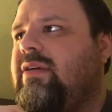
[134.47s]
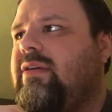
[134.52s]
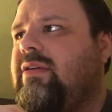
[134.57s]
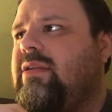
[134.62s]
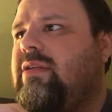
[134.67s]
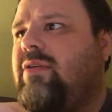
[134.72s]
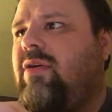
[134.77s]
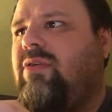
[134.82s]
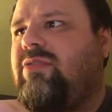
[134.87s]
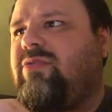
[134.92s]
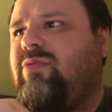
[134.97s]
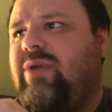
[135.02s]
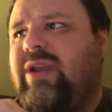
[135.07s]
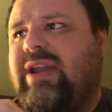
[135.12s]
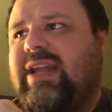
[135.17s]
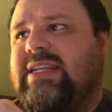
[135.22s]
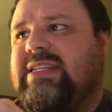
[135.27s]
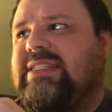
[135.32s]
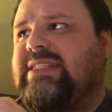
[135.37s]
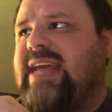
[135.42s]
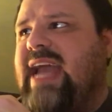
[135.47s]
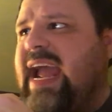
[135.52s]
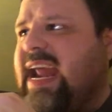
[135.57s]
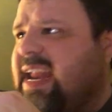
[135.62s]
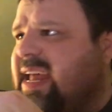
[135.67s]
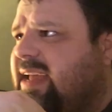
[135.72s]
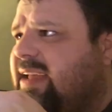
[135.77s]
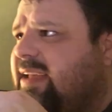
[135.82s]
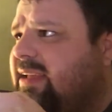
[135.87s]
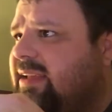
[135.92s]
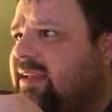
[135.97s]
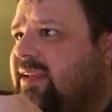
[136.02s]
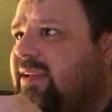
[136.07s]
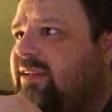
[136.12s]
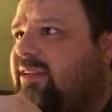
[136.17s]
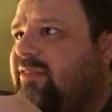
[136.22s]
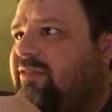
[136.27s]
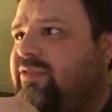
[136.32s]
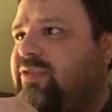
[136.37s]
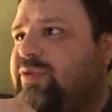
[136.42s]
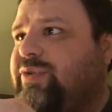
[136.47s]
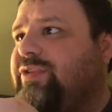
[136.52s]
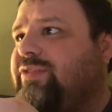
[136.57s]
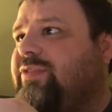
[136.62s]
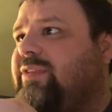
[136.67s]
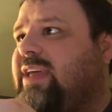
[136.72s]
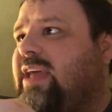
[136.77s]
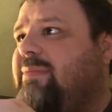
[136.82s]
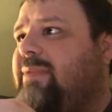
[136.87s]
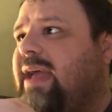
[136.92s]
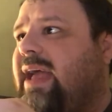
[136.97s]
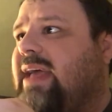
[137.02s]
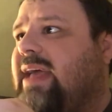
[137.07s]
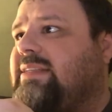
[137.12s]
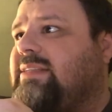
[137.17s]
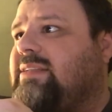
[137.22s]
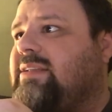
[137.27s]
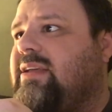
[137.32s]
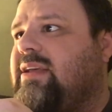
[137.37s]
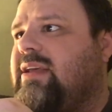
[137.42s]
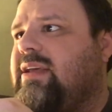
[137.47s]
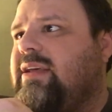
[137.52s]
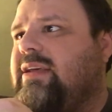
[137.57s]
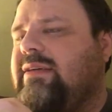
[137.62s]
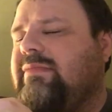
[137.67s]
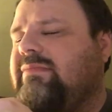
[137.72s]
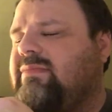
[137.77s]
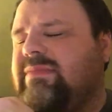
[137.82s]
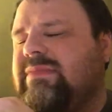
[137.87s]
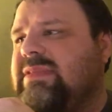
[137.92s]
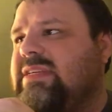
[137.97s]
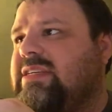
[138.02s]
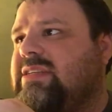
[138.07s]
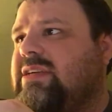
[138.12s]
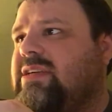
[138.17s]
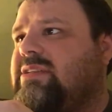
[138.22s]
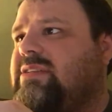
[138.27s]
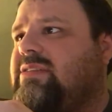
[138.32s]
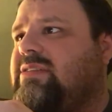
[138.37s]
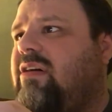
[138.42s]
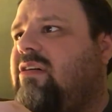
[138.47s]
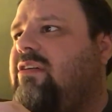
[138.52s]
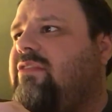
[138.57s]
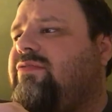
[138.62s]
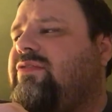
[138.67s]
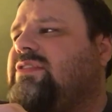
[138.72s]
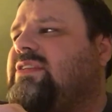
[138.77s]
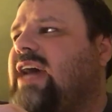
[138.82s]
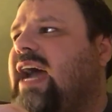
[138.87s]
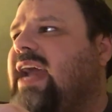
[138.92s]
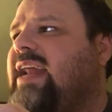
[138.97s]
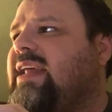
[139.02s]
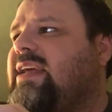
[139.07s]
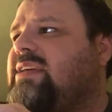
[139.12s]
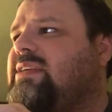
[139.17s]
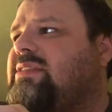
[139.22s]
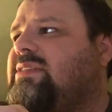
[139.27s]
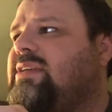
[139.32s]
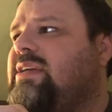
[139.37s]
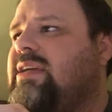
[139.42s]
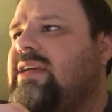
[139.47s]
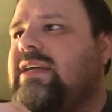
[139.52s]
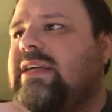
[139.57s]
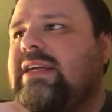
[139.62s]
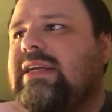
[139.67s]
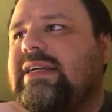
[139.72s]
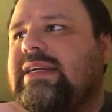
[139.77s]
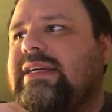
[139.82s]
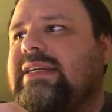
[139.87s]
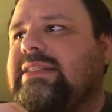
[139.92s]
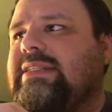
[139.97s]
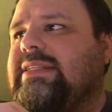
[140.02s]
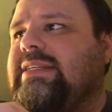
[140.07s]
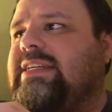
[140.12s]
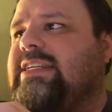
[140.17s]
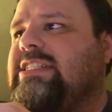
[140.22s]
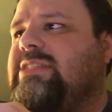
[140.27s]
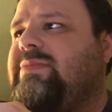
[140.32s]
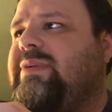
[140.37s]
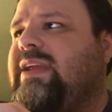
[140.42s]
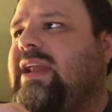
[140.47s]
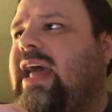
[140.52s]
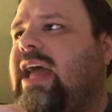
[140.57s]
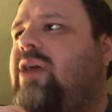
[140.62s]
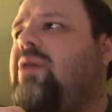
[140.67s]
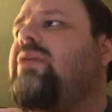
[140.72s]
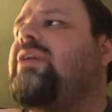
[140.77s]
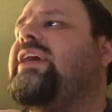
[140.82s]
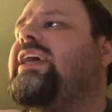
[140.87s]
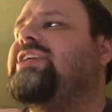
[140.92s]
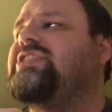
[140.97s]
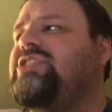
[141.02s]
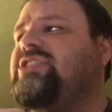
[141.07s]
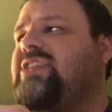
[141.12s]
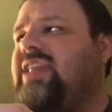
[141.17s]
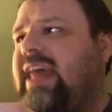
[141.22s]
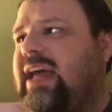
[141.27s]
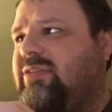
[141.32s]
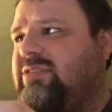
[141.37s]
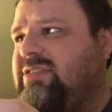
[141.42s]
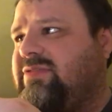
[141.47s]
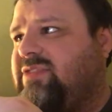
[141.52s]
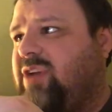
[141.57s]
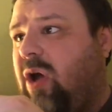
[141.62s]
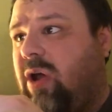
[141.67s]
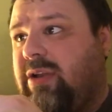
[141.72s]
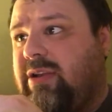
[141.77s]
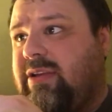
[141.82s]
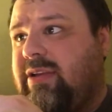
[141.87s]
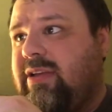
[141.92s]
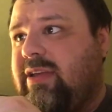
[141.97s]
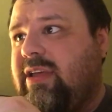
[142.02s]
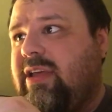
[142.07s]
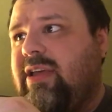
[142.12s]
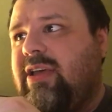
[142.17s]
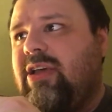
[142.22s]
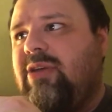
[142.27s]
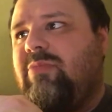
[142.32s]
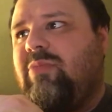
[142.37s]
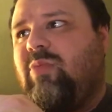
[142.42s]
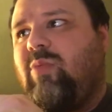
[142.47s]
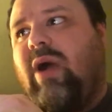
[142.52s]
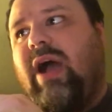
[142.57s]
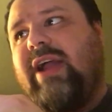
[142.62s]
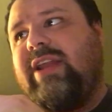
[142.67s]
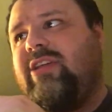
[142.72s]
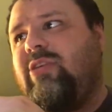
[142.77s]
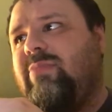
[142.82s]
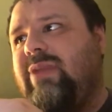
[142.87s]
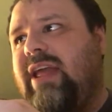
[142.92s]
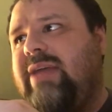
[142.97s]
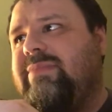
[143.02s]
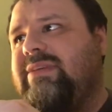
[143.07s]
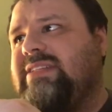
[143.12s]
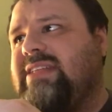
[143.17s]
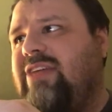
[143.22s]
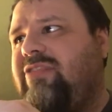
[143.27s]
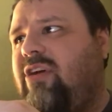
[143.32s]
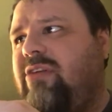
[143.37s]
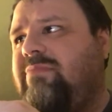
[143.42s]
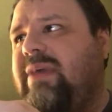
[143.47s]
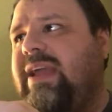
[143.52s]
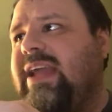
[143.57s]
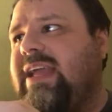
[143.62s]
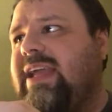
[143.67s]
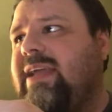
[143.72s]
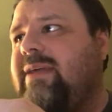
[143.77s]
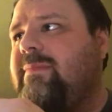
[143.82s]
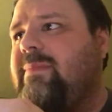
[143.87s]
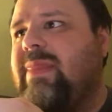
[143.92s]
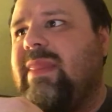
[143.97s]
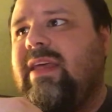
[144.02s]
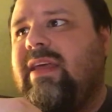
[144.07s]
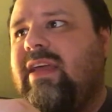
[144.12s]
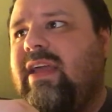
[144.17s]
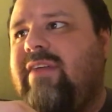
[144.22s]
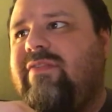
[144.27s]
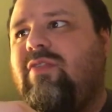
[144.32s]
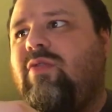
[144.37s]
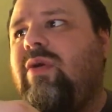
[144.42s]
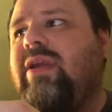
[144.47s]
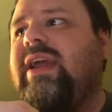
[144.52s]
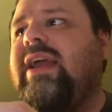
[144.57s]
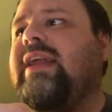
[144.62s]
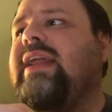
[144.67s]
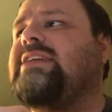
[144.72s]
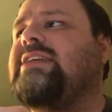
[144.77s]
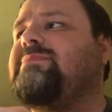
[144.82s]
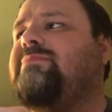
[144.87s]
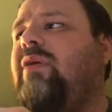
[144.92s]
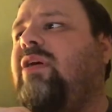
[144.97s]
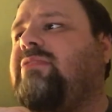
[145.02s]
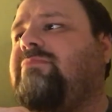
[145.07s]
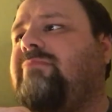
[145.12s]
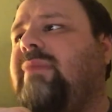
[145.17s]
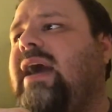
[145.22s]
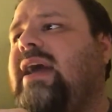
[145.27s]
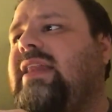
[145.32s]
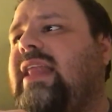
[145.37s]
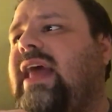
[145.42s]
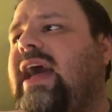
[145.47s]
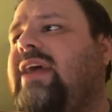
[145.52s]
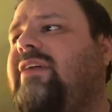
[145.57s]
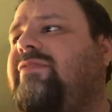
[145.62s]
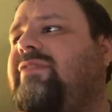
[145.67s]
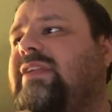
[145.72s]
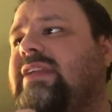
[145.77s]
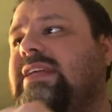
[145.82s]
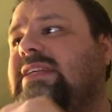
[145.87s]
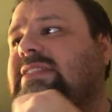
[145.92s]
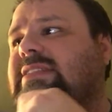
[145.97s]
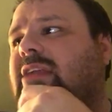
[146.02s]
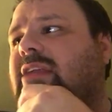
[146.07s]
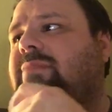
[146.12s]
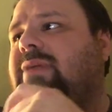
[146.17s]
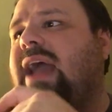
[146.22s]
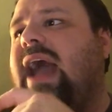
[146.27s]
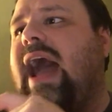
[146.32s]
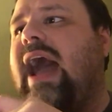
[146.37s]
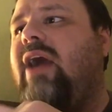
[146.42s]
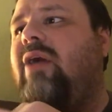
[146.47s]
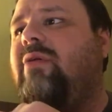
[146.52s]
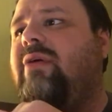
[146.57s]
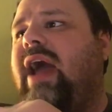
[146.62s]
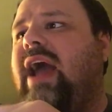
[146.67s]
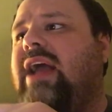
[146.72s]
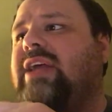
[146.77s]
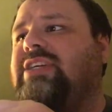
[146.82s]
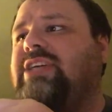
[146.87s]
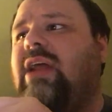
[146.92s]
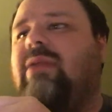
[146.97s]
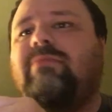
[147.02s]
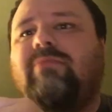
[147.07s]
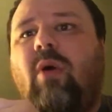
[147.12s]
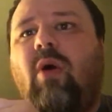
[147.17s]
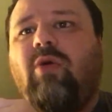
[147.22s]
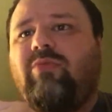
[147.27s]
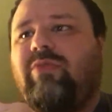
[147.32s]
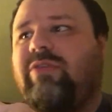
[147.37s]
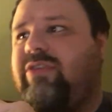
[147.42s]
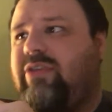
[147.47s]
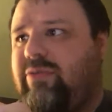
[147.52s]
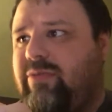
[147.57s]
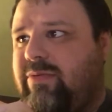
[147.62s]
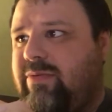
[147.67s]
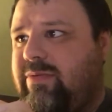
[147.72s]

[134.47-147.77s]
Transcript: "Lord Gwydion is dead?" Flute of Flam asked. "These are sorrowful tidings. He is a kinsman and I owe allegiance to the House of Dawn. But why do you blame his death on me? If Gwydion has bought my life, at least tell me how, and I shall mourn with you."